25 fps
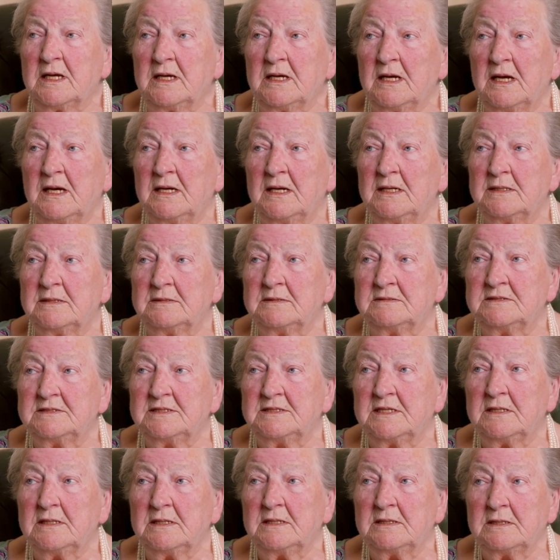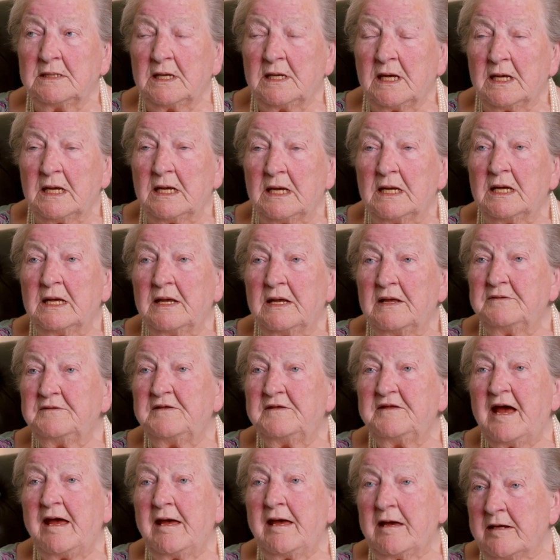And
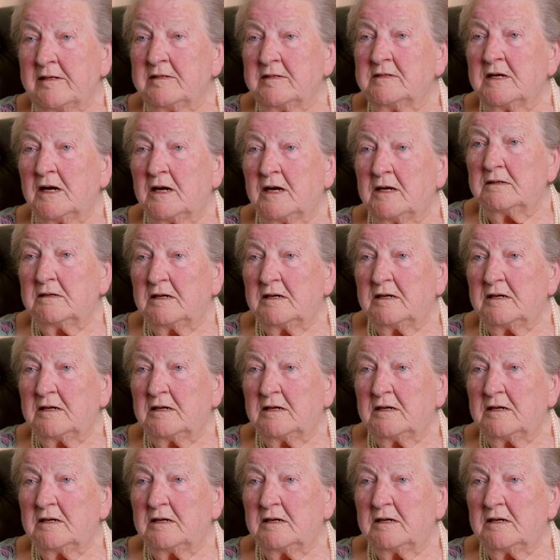then